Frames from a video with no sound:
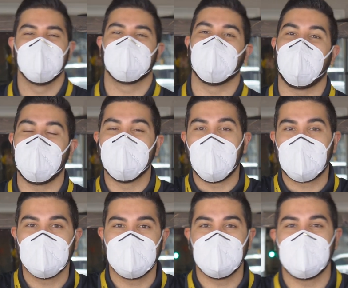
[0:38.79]
So any
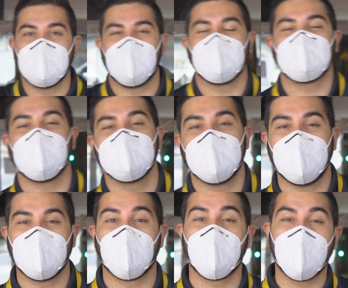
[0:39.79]
markers you see around Tiny
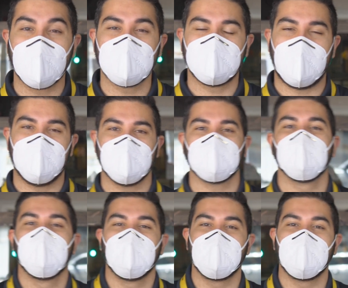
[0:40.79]
Town or orange papers,